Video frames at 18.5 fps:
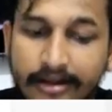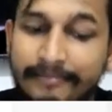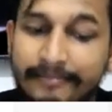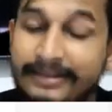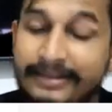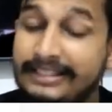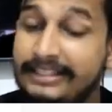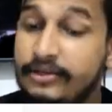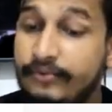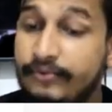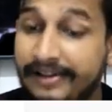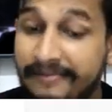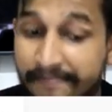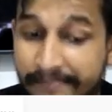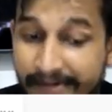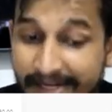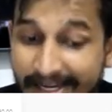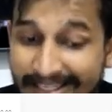Means you
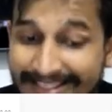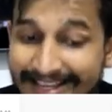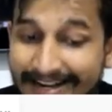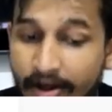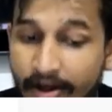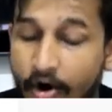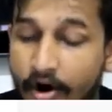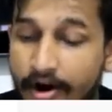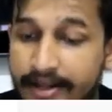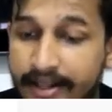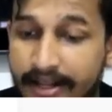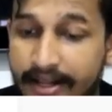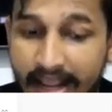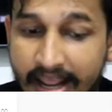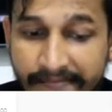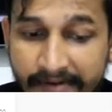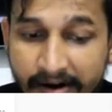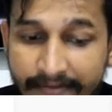can place an order
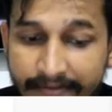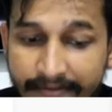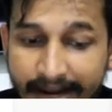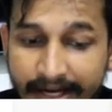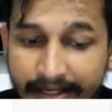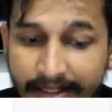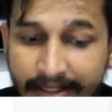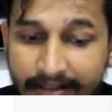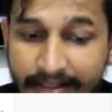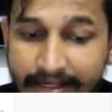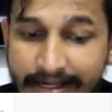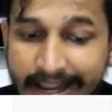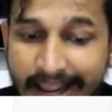above 93